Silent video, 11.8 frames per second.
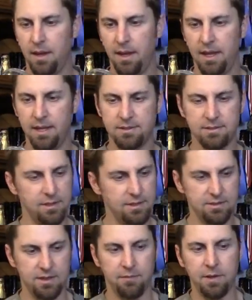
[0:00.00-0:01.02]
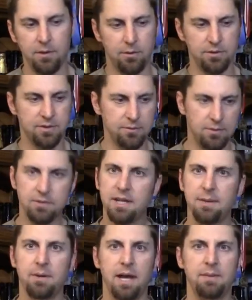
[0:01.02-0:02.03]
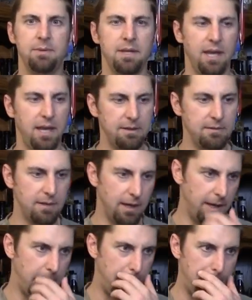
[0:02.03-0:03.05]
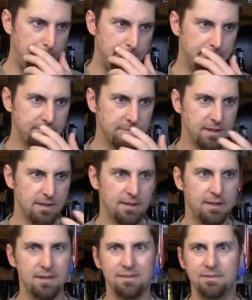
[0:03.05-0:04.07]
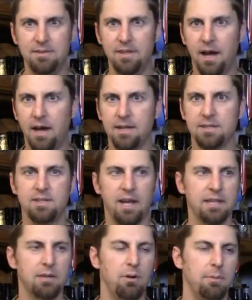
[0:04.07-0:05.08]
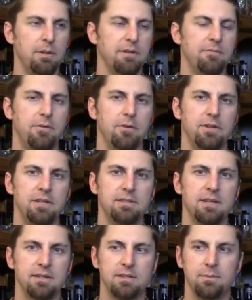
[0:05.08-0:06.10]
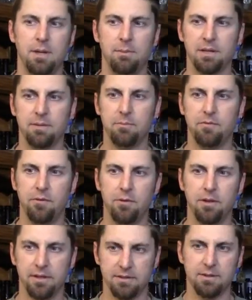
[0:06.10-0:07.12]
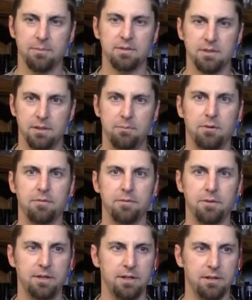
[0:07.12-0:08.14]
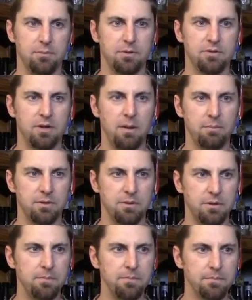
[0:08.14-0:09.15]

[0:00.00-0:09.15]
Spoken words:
It's definitely old school type of IPA. Not exactly what I'm looking for these days. To me, I'm looking for something that's a little more fruity, a little more tropical,